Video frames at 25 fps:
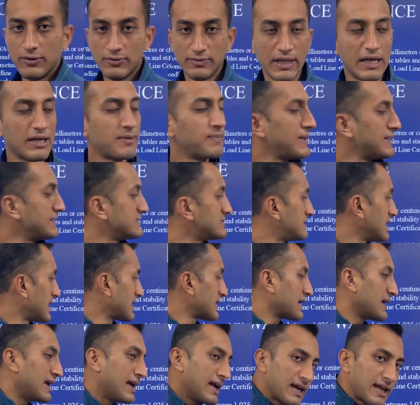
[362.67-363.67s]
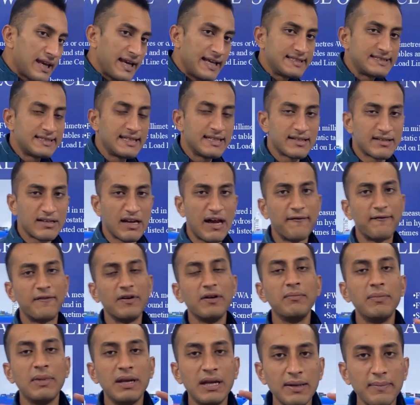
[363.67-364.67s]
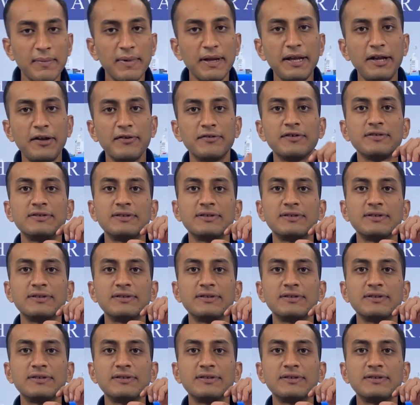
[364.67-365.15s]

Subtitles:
That means that increase in draft in millimeters or